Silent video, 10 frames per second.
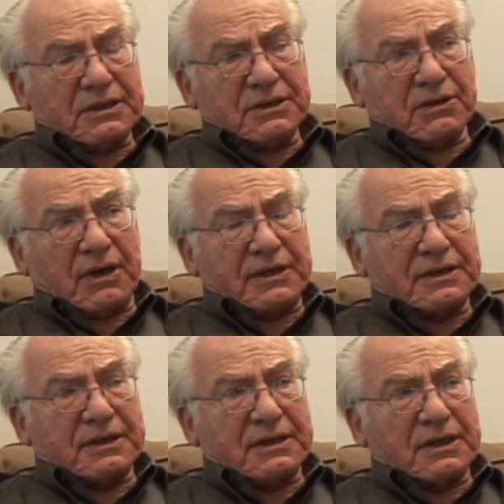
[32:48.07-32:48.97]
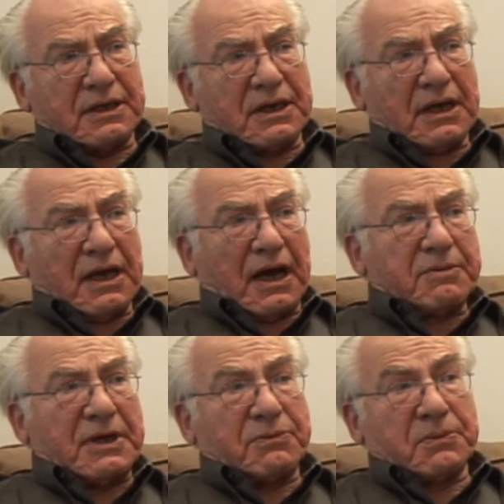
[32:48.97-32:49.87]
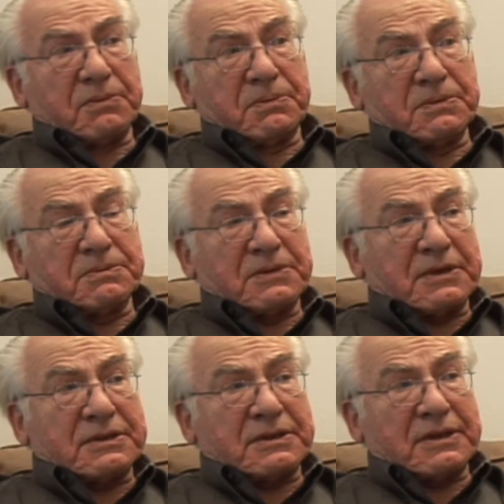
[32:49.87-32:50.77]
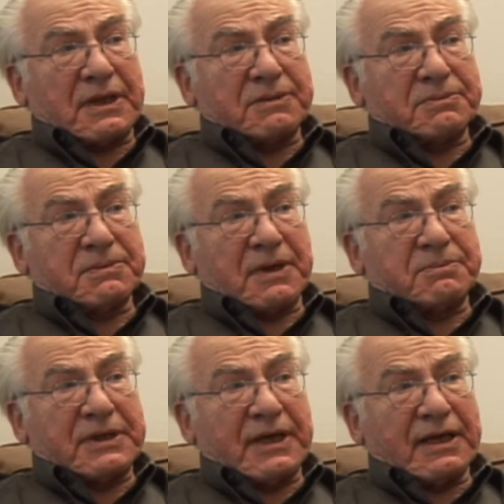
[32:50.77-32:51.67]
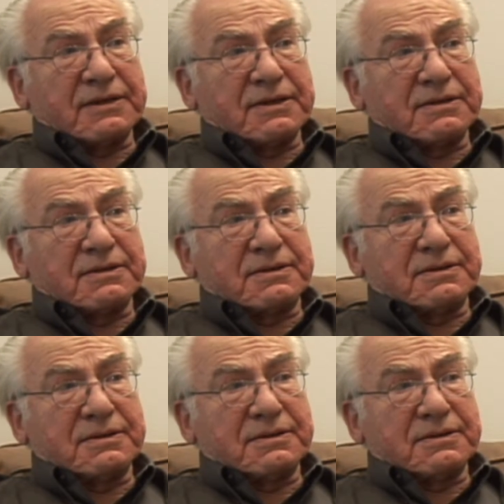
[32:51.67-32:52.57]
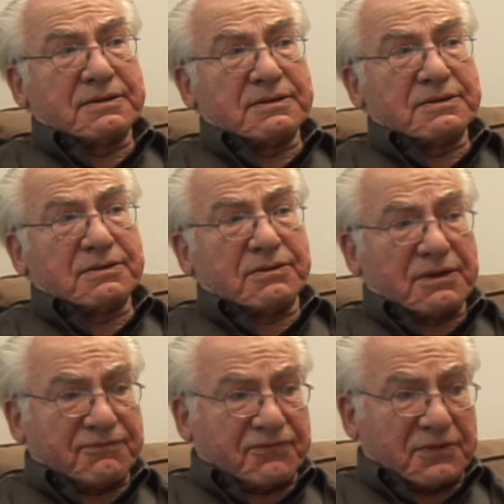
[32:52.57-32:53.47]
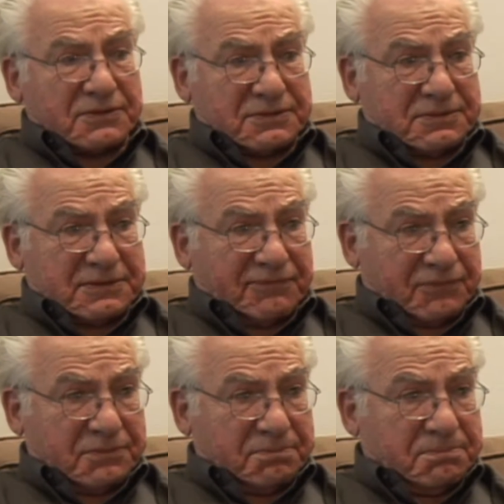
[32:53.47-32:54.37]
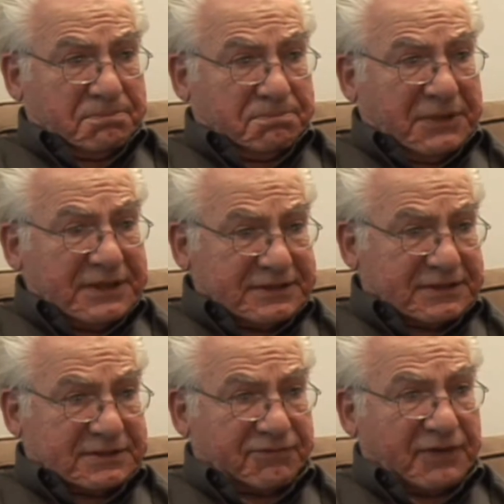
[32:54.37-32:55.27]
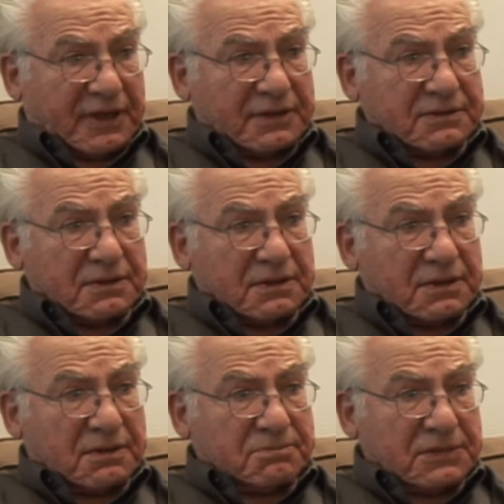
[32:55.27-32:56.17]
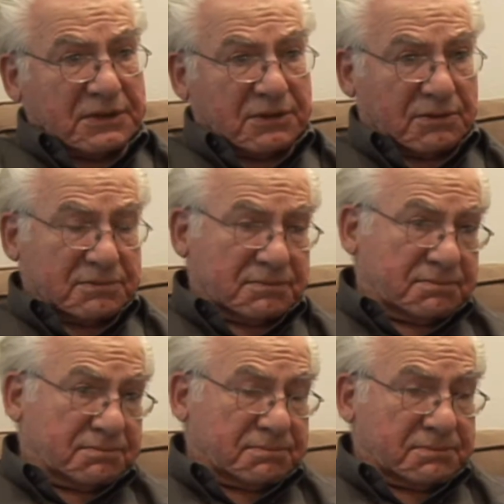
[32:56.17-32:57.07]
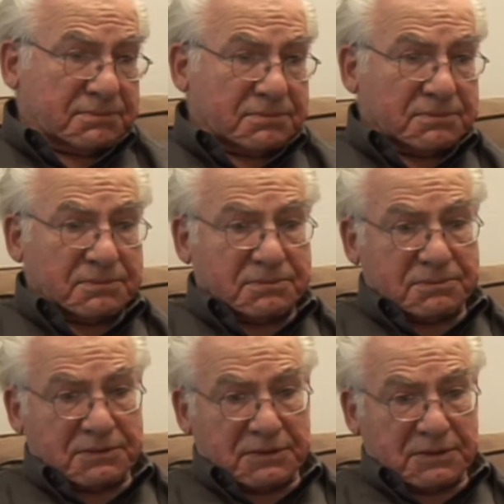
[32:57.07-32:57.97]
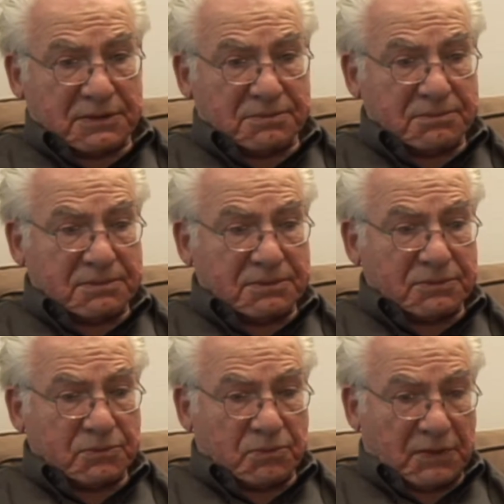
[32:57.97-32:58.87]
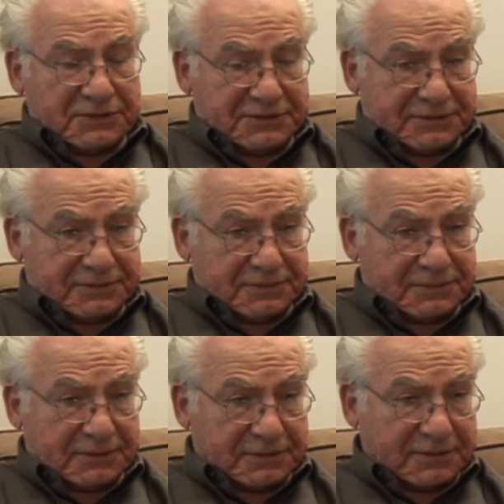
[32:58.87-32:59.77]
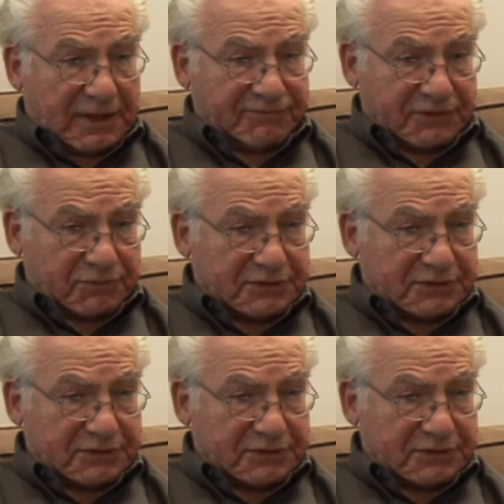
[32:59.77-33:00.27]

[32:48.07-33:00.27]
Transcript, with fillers: you know, I, I mean, I, I began to look for different pieces of that. Mm. Um, you know, um, once the conflict